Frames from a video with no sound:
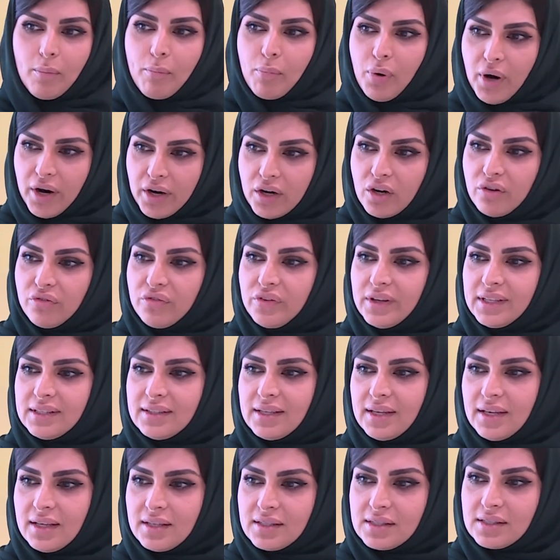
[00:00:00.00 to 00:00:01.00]
part of it
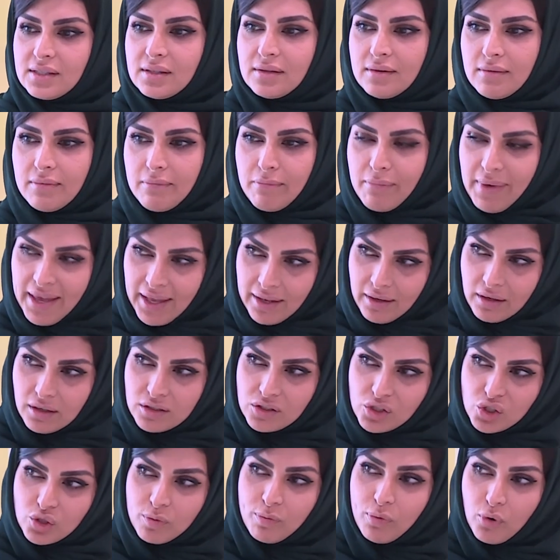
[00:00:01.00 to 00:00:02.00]
is men
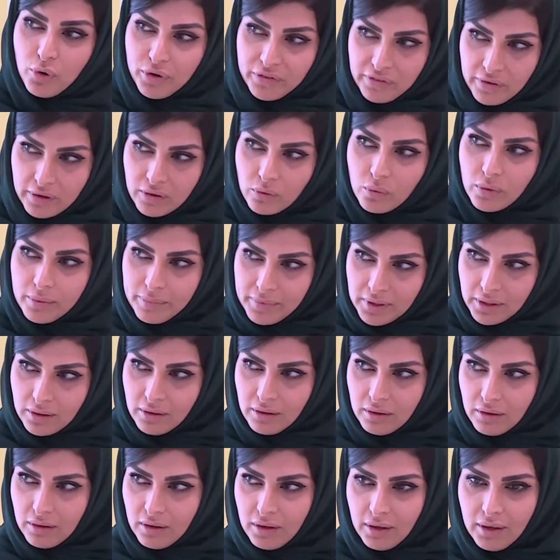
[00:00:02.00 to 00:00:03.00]
supporting women,
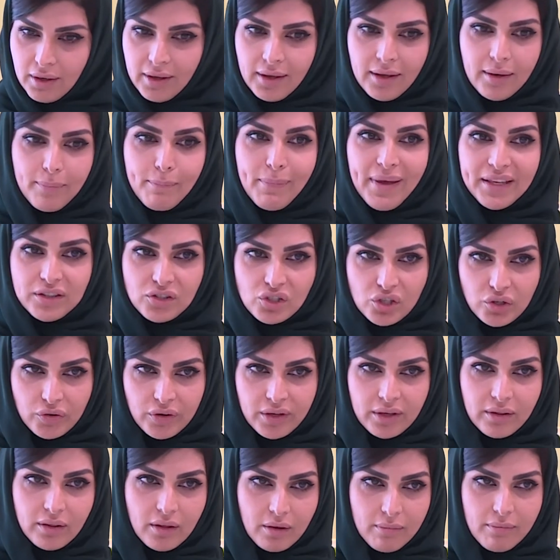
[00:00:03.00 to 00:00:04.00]

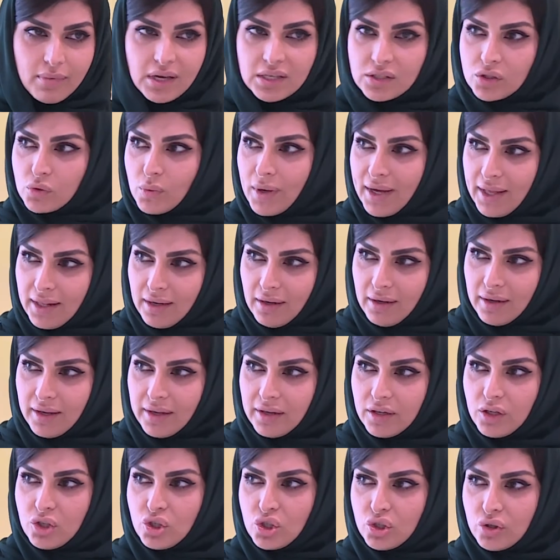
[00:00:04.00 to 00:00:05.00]
mentoring them as well,
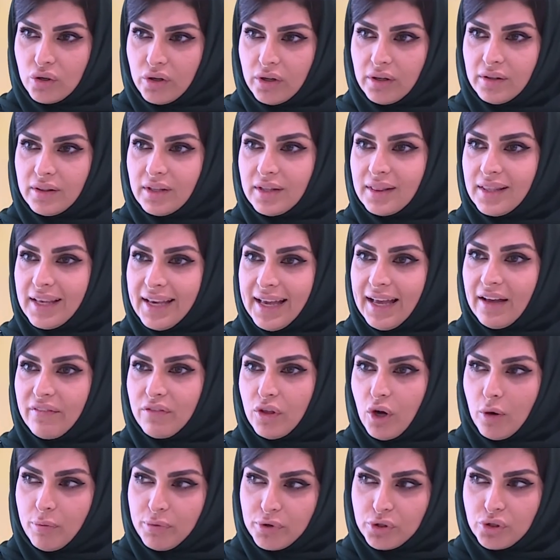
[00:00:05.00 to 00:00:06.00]
and ensuring that they have
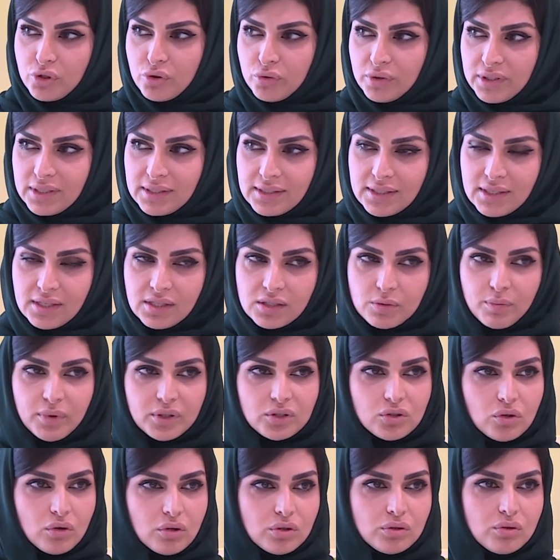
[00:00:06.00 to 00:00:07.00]
the opportunities,
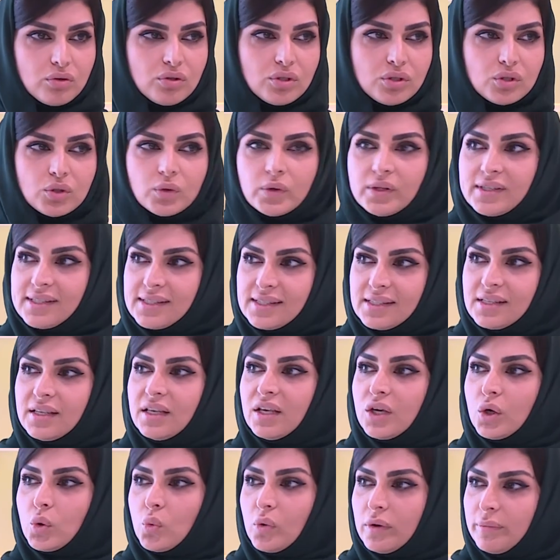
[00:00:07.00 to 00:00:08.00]
but also
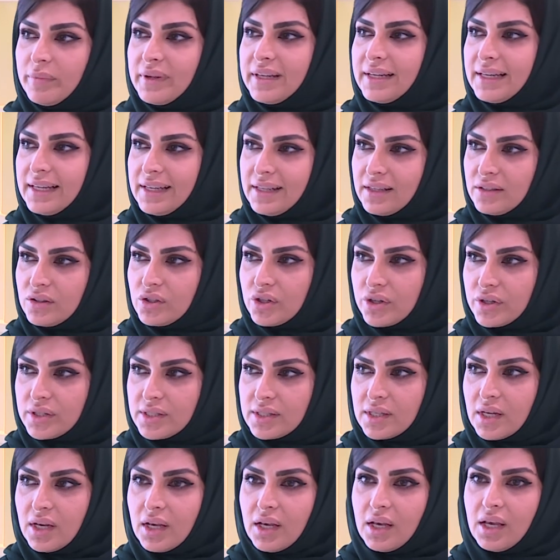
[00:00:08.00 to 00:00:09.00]
seeing women
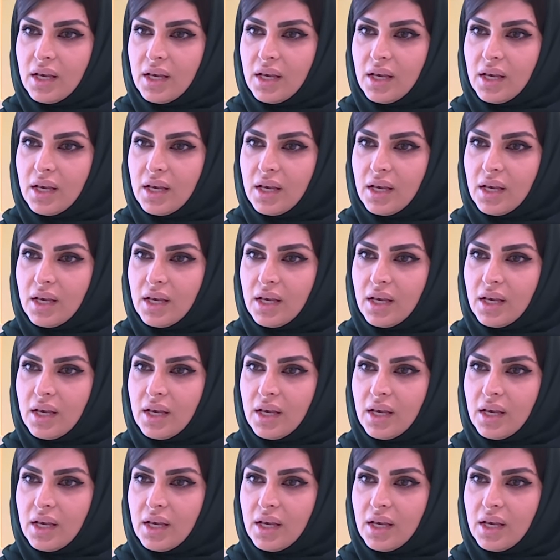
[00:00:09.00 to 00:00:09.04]
leaders